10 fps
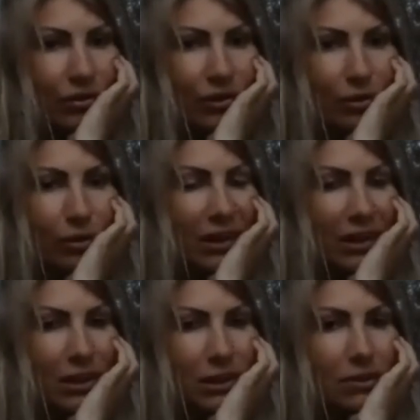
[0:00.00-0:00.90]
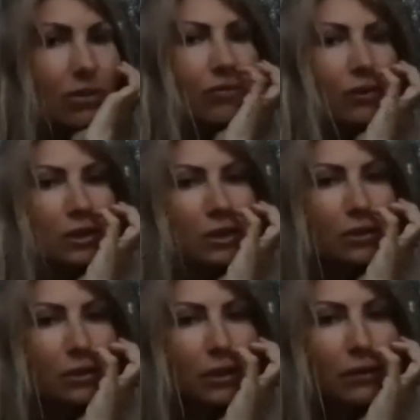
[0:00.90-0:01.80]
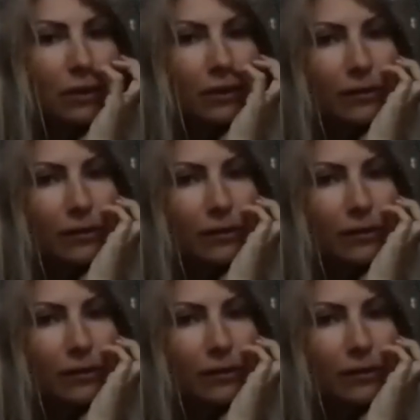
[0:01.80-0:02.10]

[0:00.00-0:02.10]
for your patients, not for your children.